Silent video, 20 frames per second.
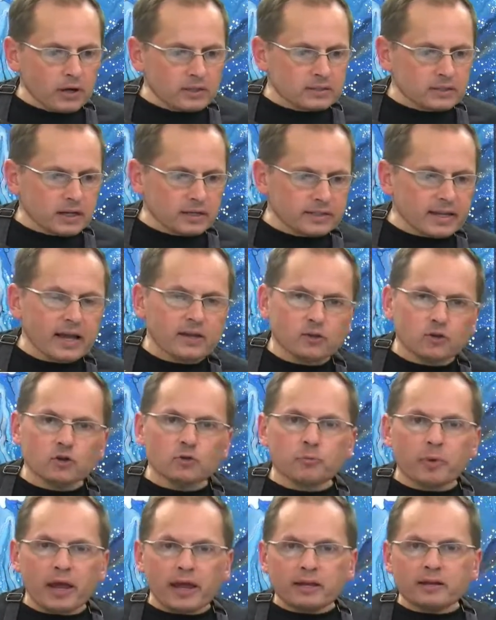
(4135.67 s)
yeah, you
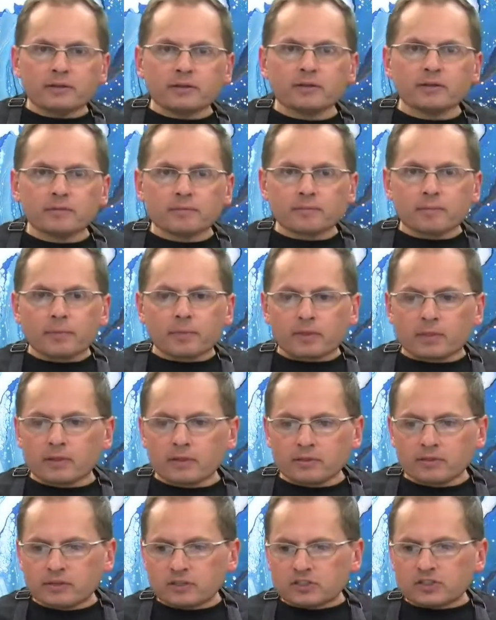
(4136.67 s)
could paint
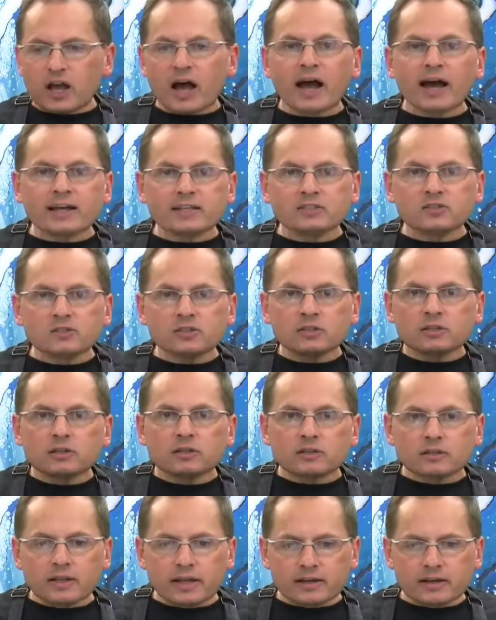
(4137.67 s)
the sides.
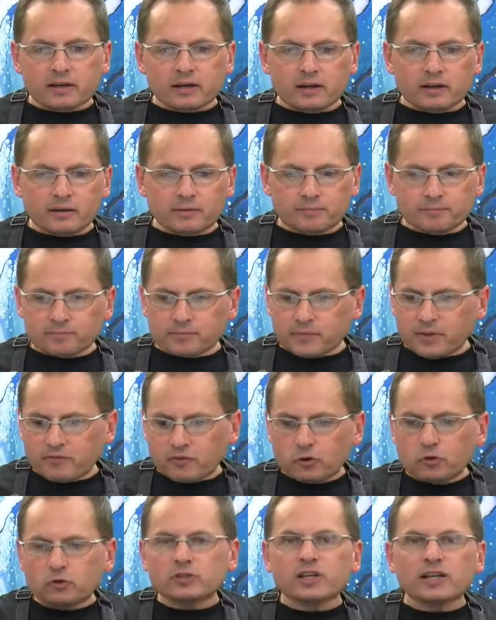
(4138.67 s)
Like if
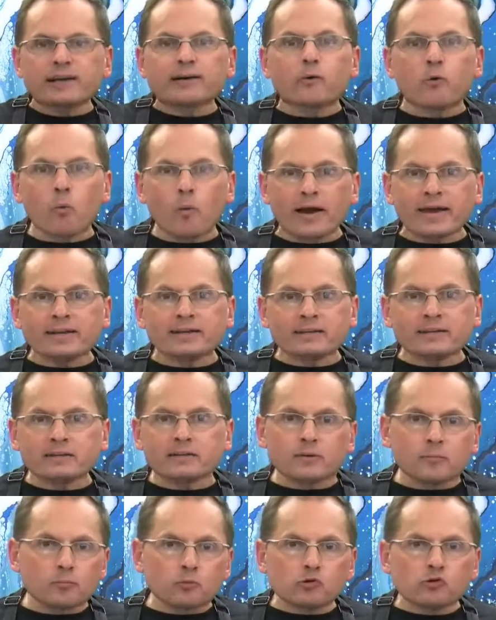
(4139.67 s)
you're using like a white
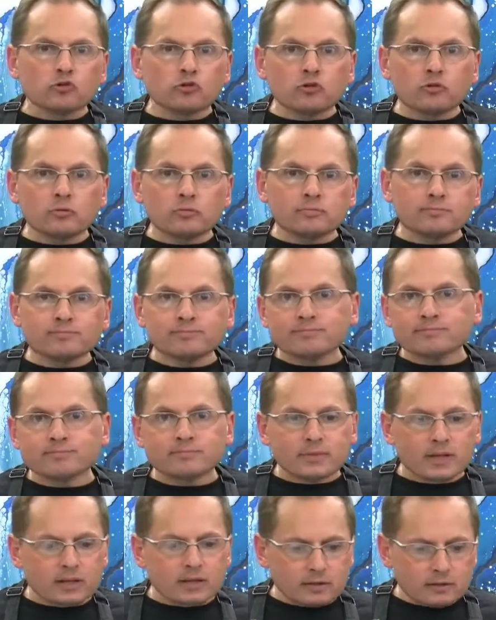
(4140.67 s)
pearl
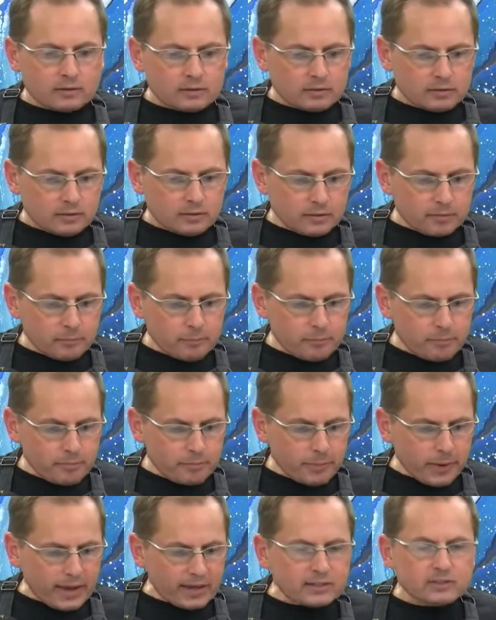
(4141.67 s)

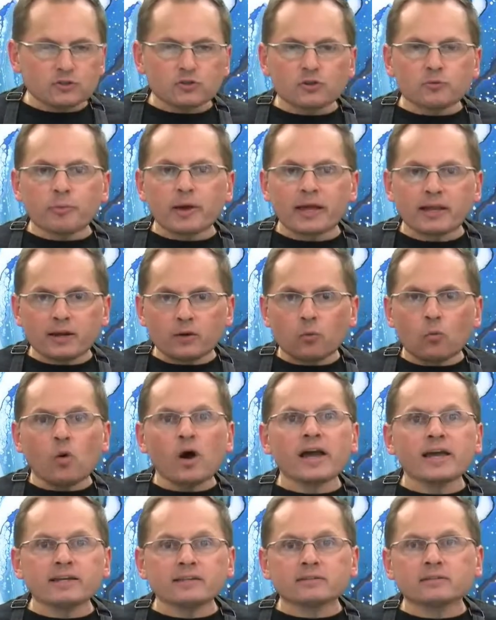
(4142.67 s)
base, you could paint it
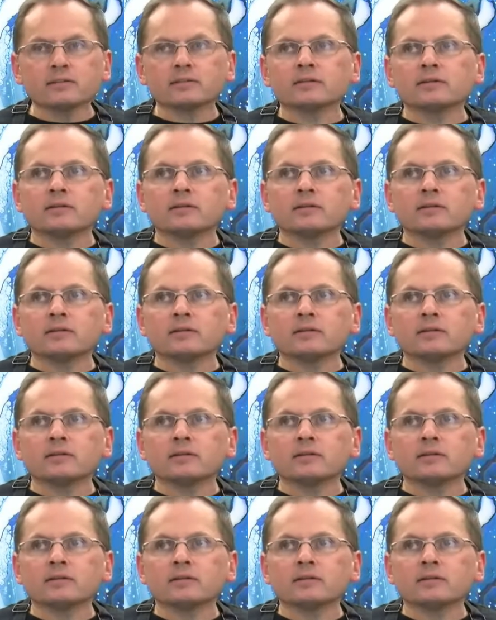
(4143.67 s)
white.